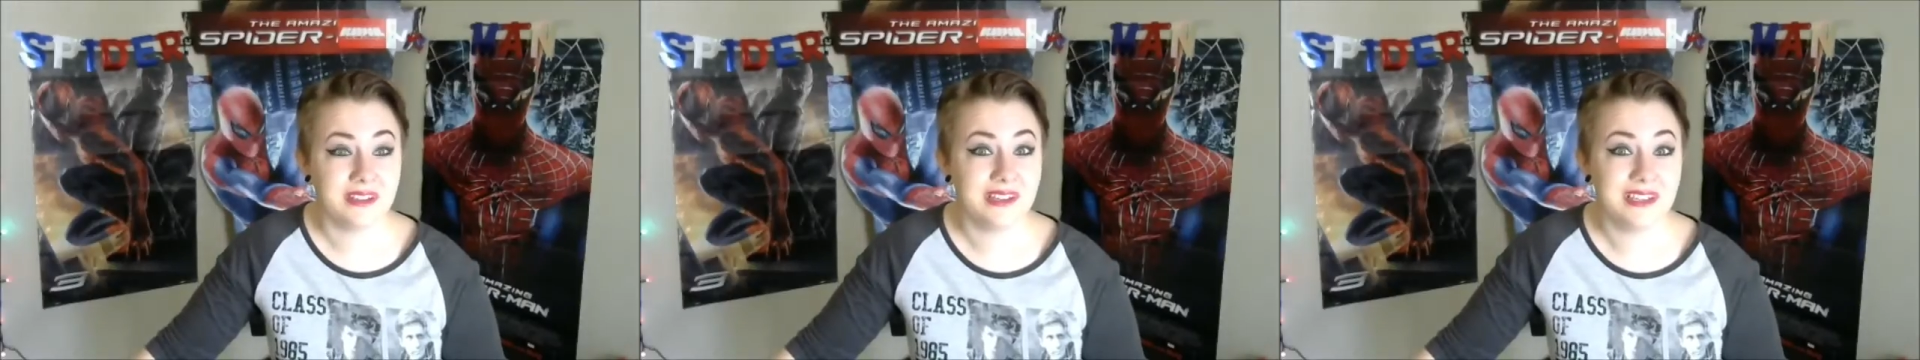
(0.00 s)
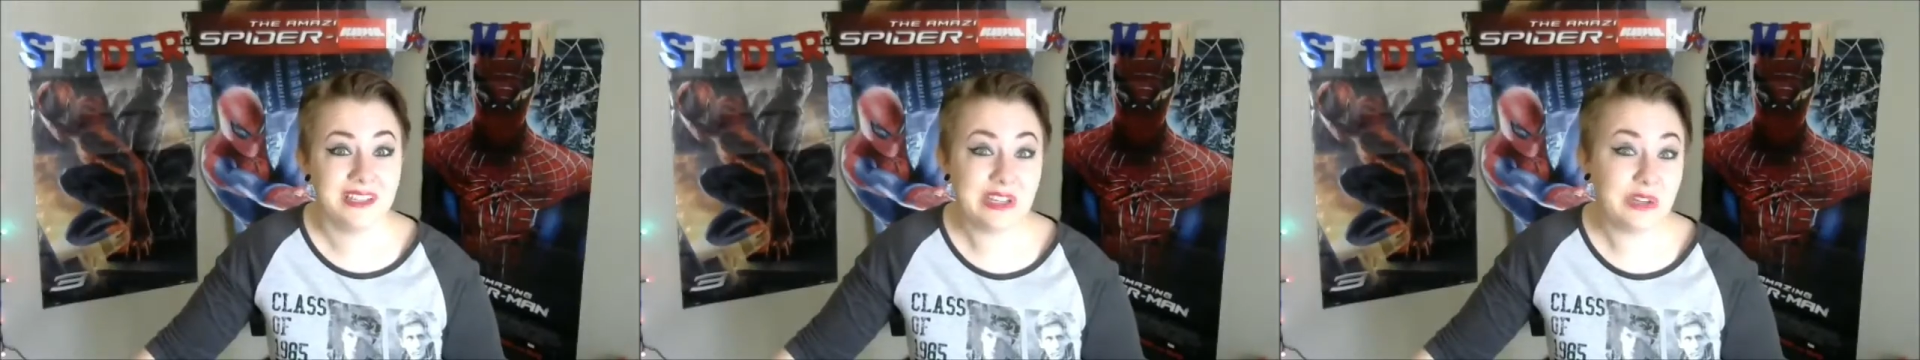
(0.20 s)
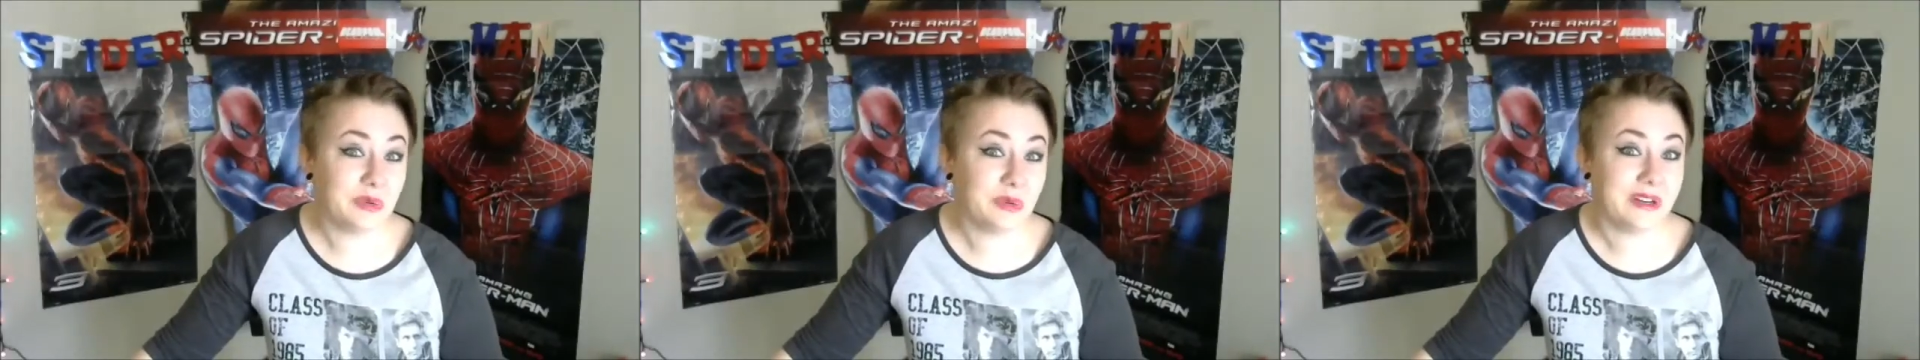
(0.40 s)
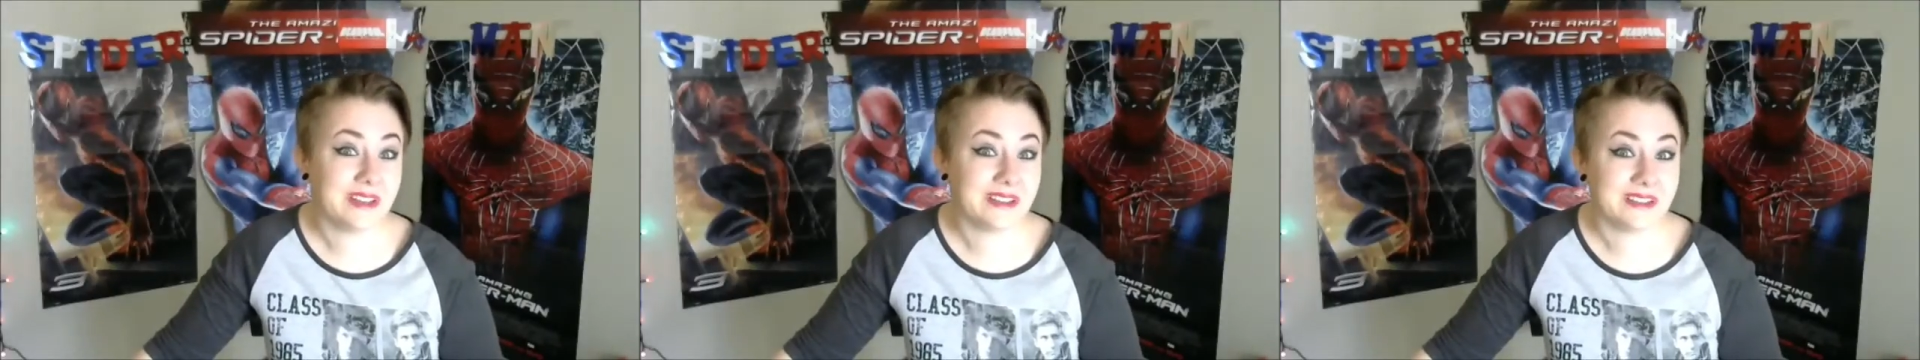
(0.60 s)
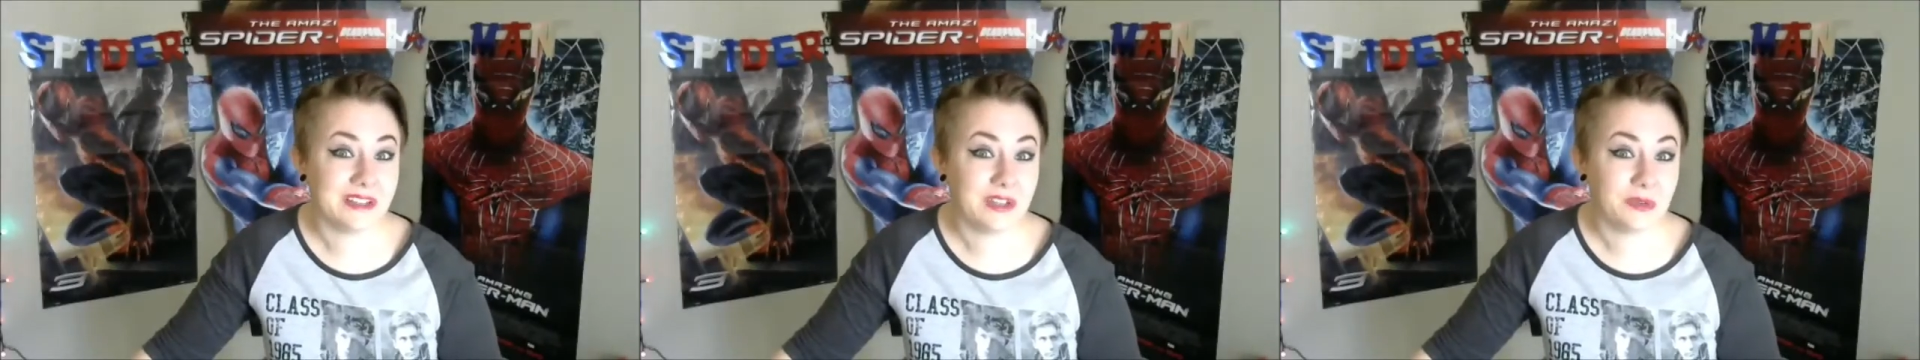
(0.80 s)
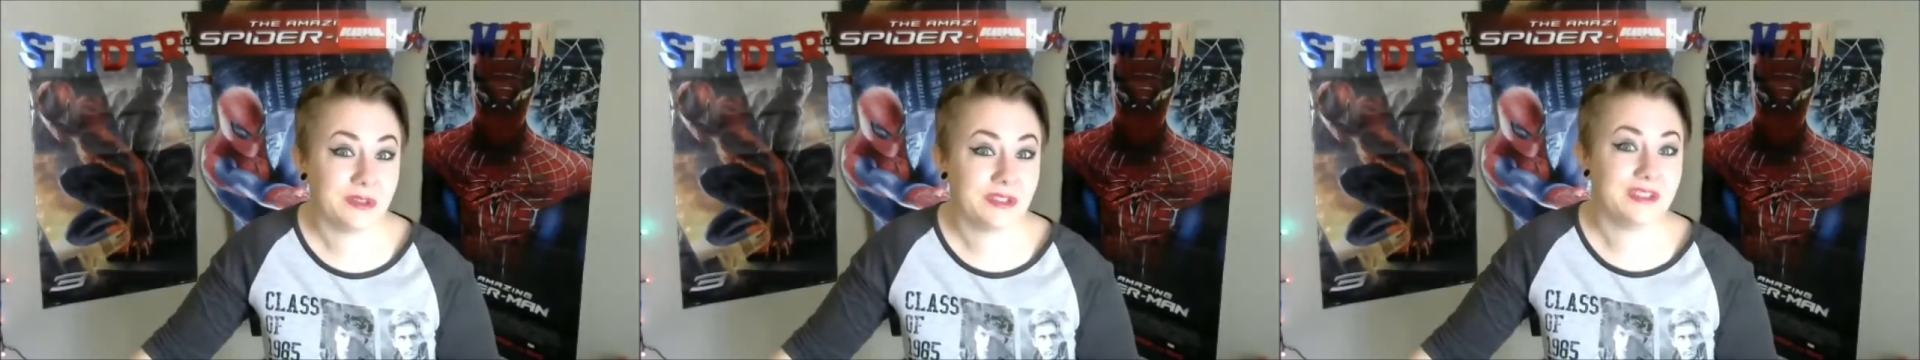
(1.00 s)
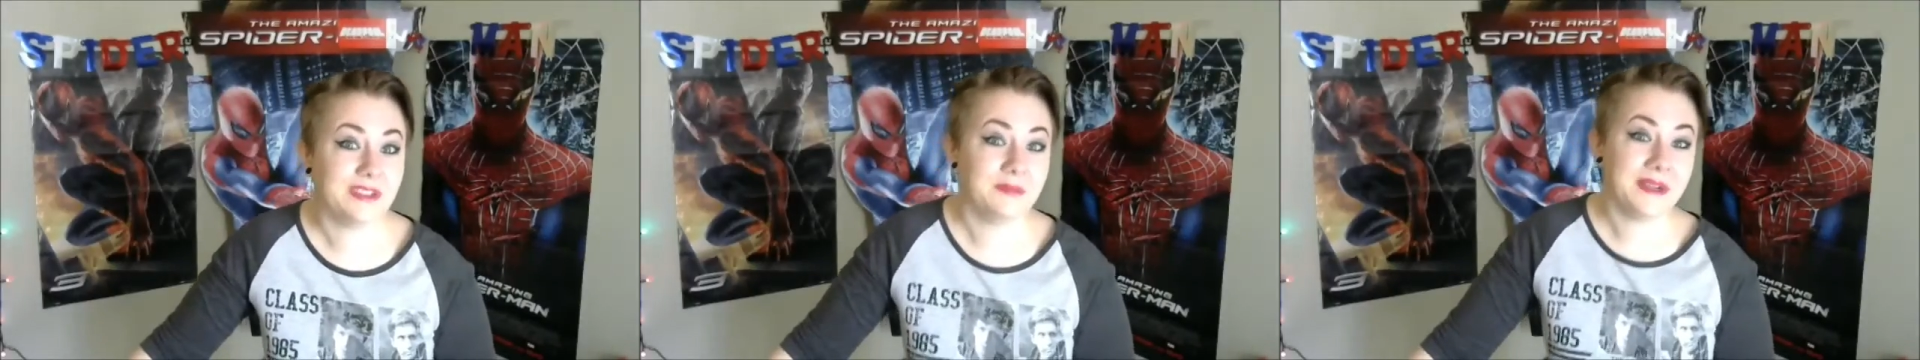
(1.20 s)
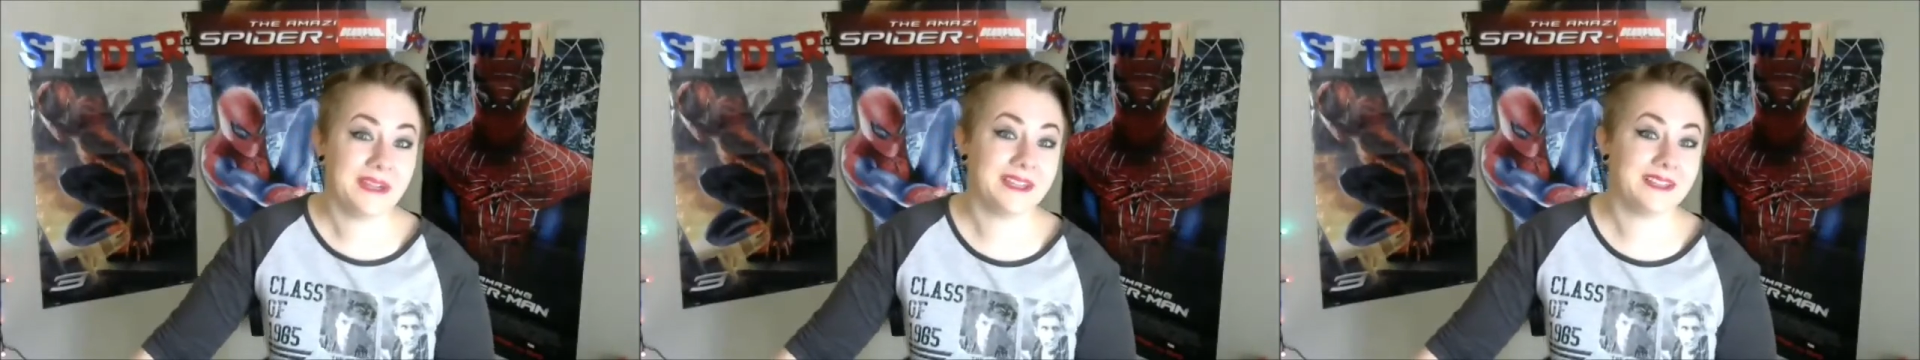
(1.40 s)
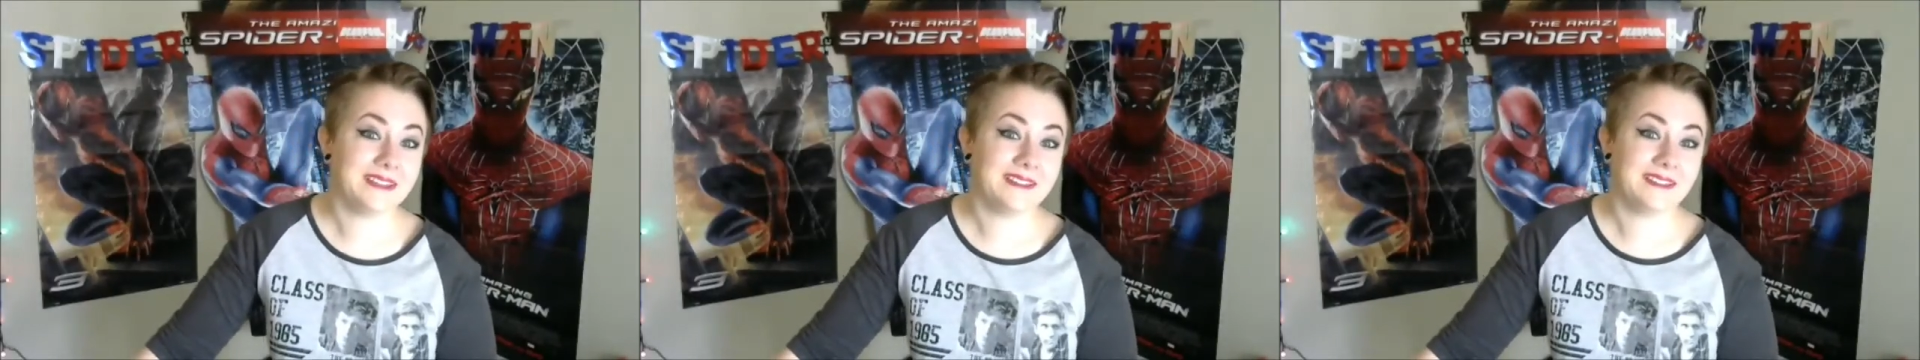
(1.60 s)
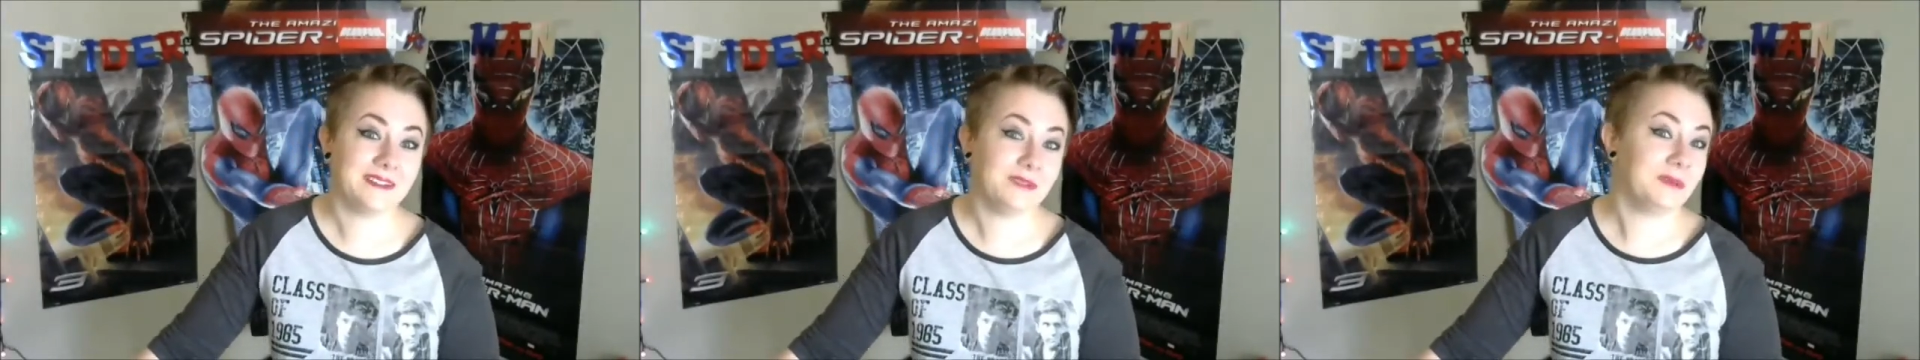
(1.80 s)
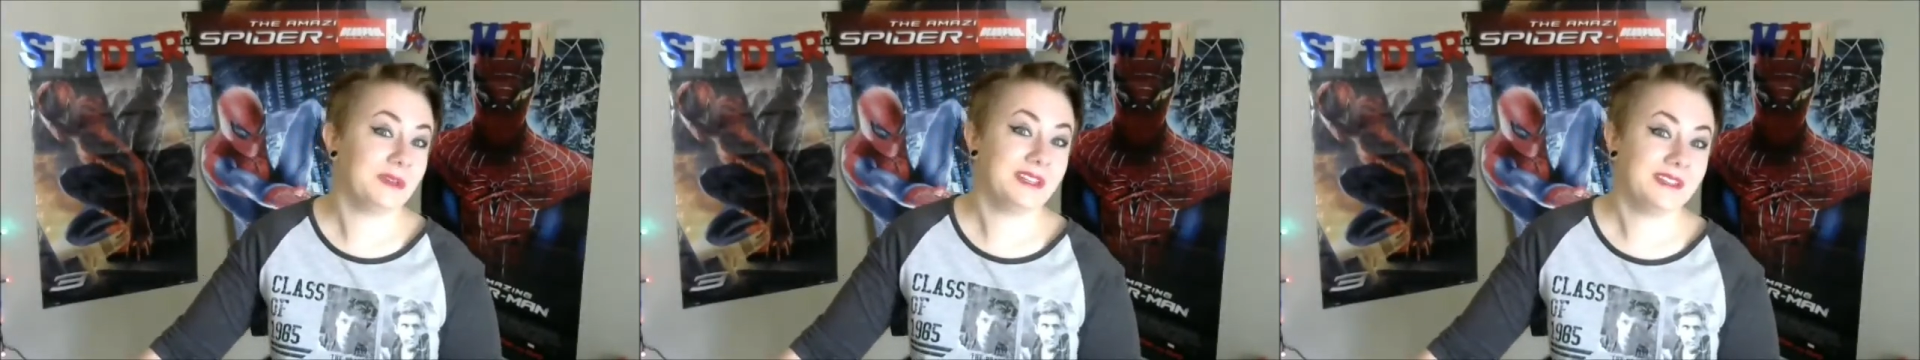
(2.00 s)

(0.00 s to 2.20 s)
didn't do anything to it to make it that way.